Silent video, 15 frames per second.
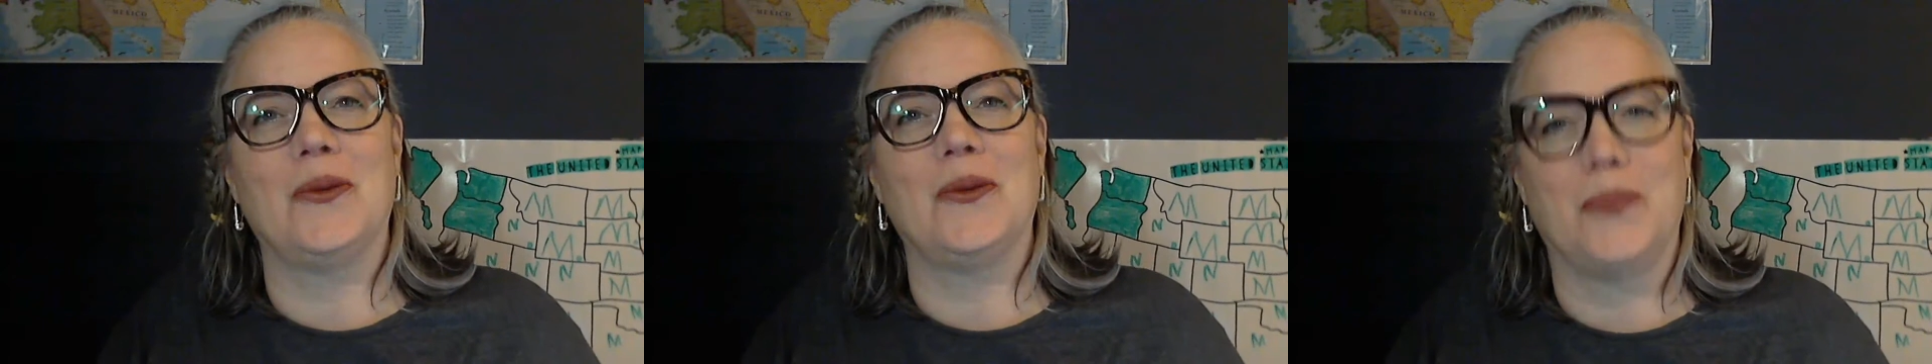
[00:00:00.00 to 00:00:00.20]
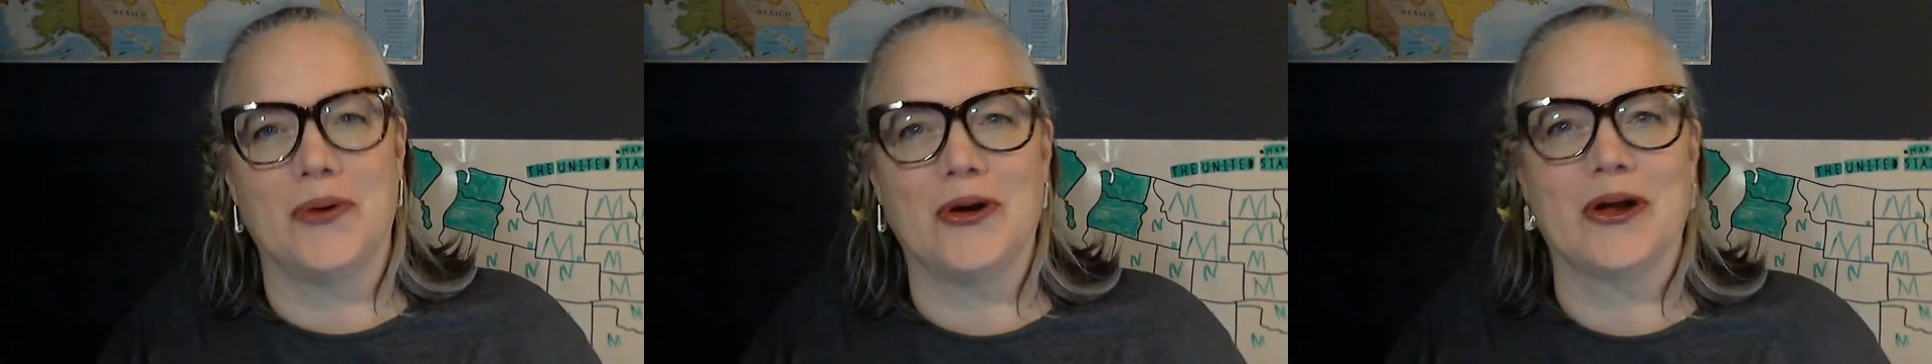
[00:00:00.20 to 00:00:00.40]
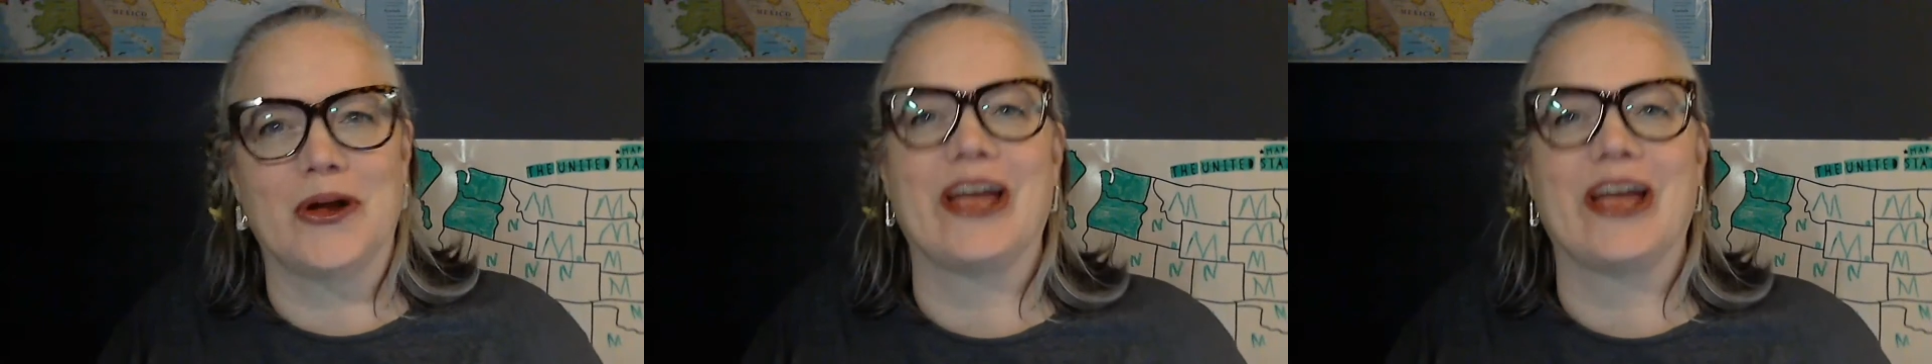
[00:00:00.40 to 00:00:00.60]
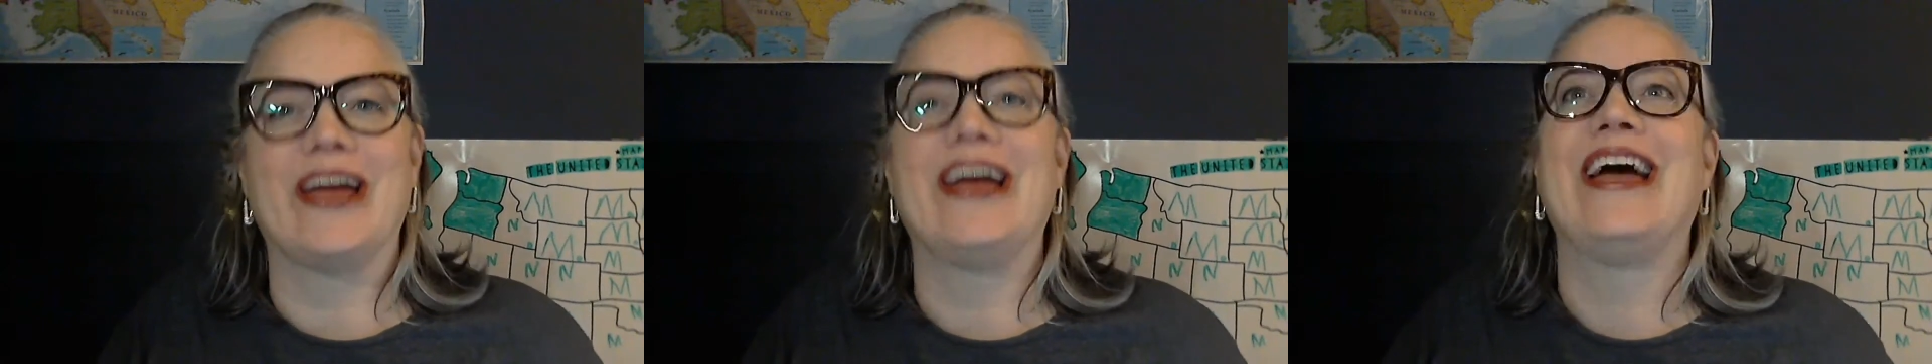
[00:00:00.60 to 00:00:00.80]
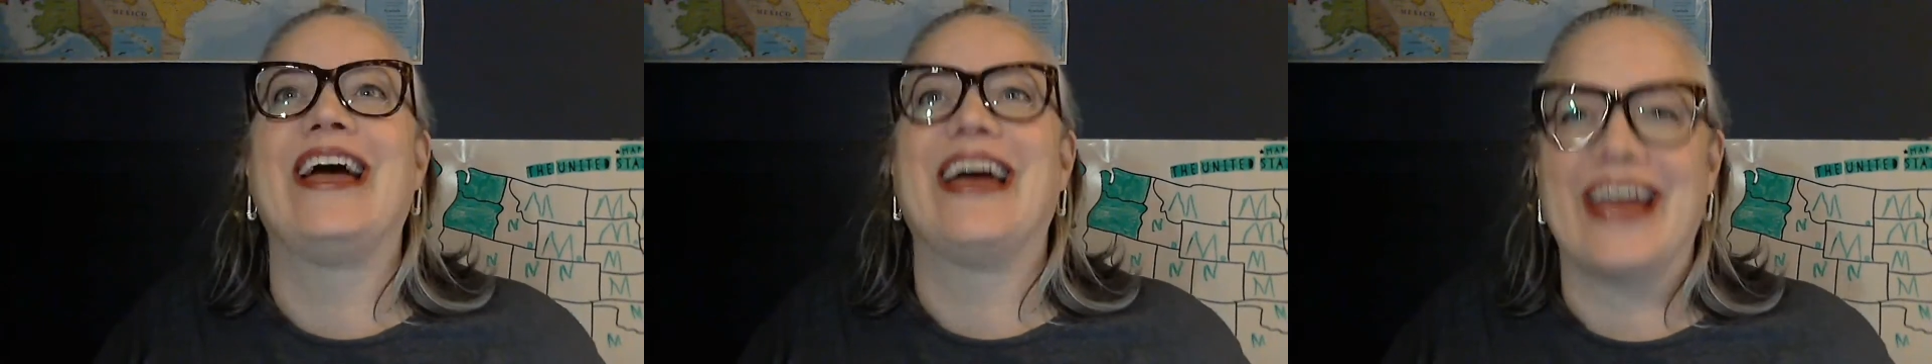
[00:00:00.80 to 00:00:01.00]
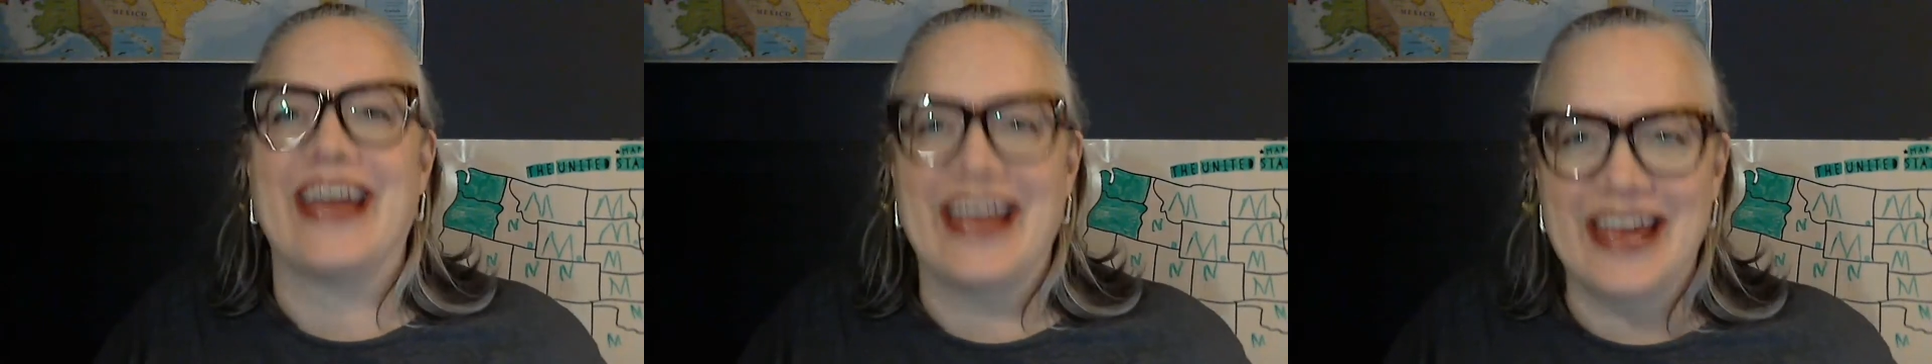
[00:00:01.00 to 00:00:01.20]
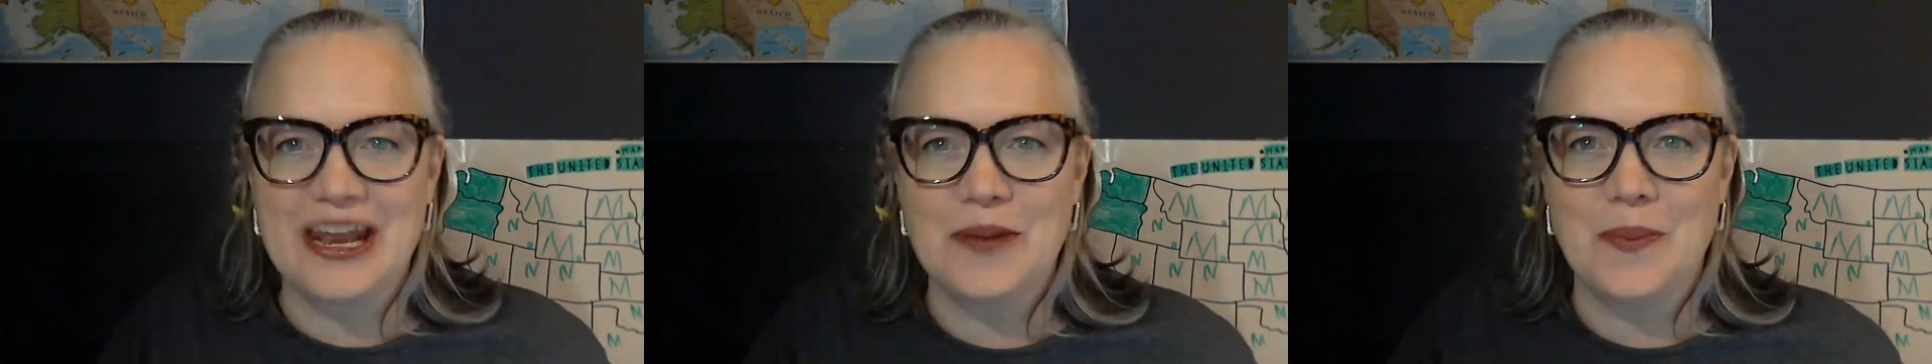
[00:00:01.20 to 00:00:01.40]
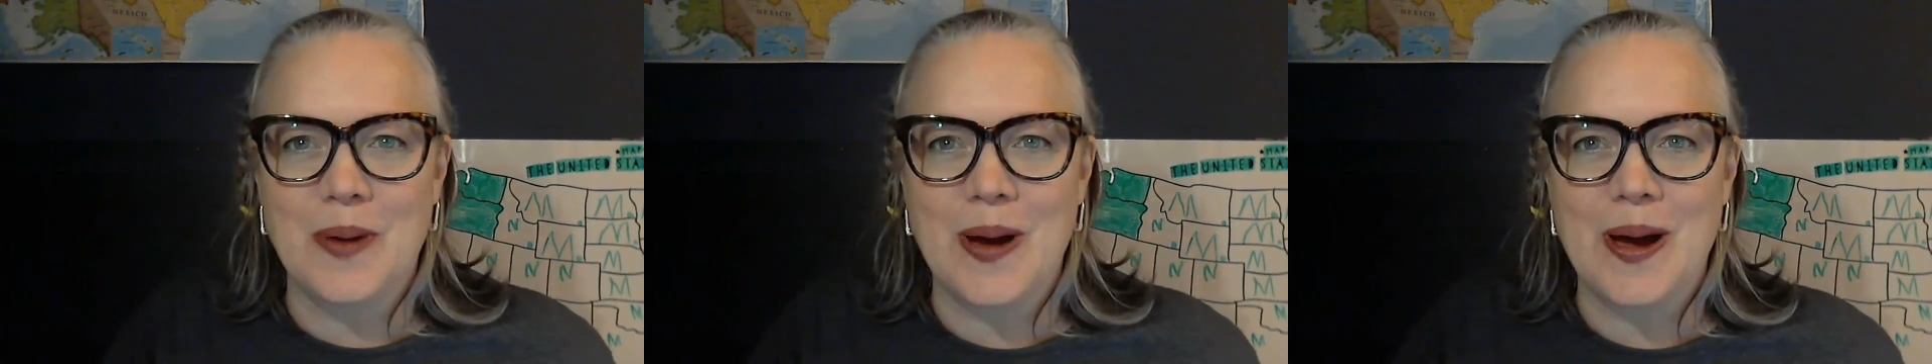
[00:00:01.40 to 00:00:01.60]
a Book, and
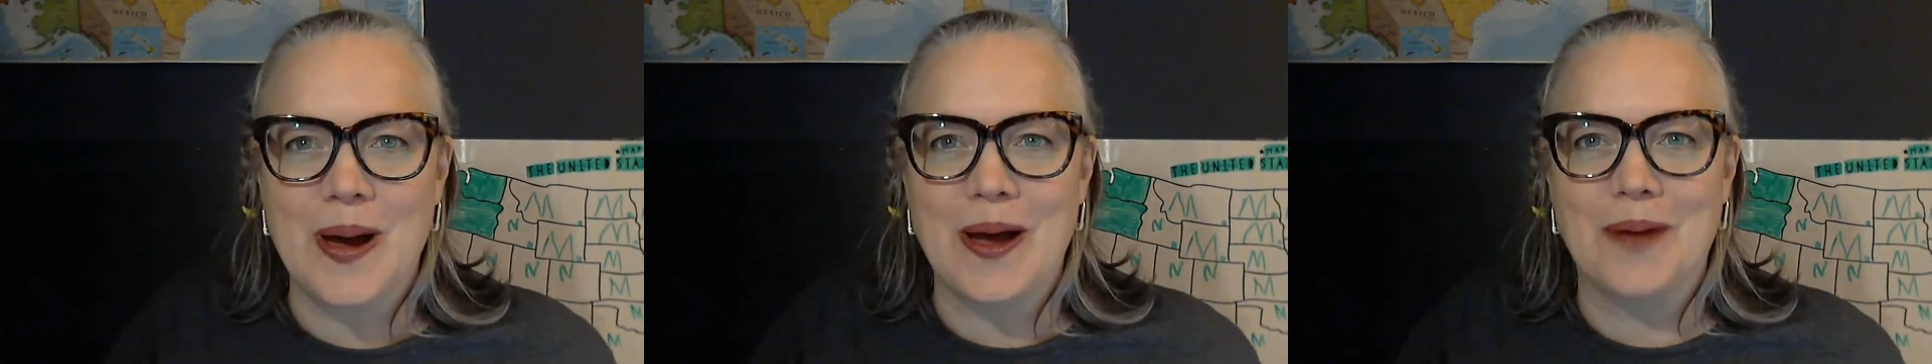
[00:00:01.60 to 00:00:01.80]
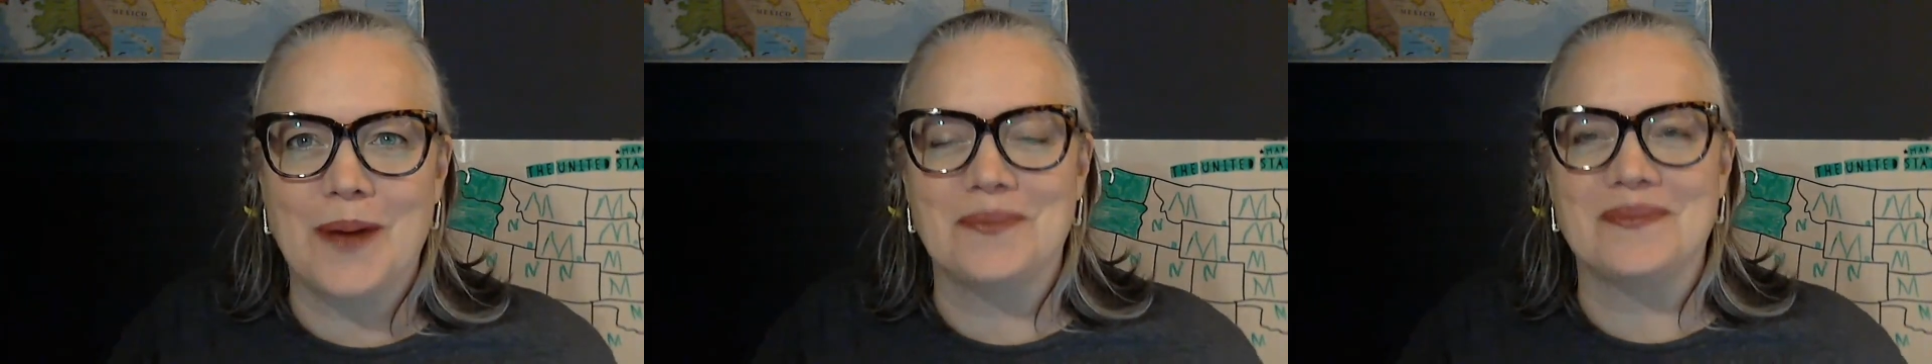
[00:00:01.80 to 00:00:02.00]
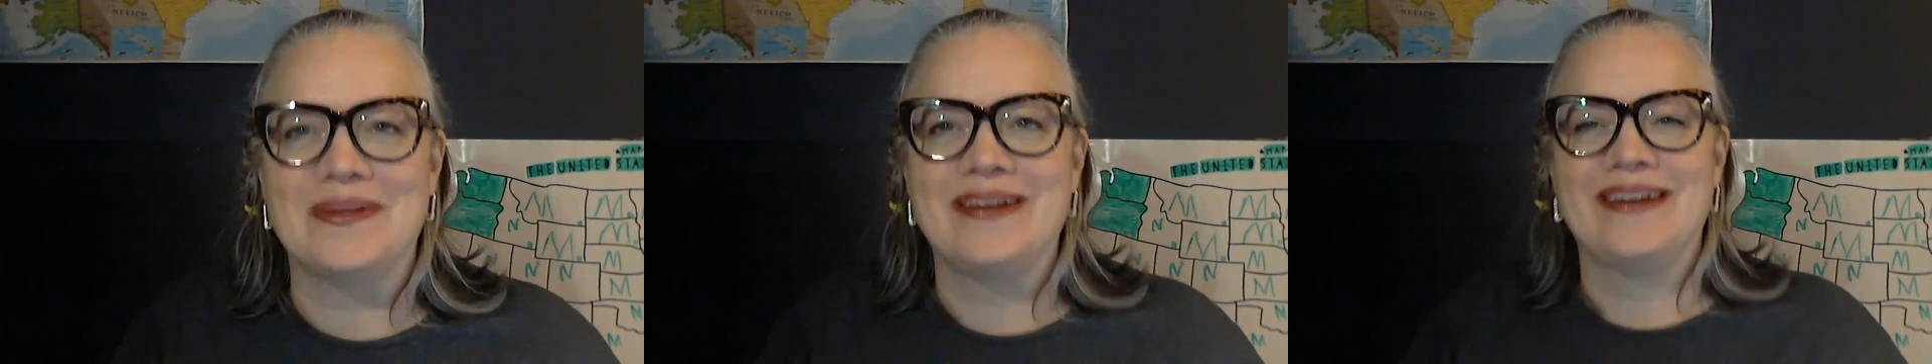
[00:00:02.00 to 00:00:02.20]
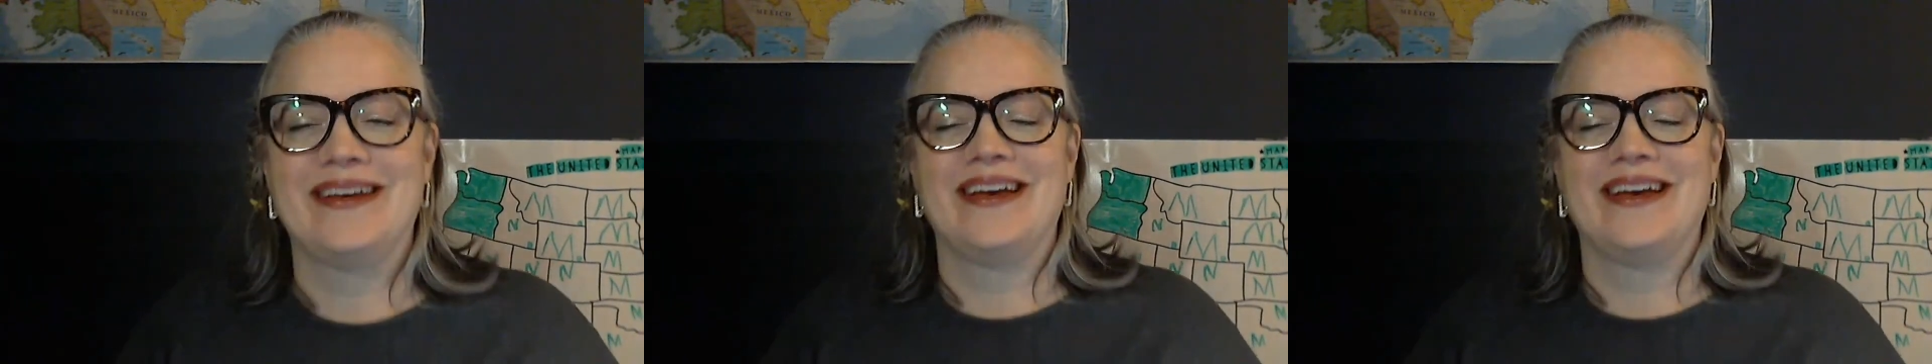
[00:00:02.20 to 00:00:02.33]
a Mom.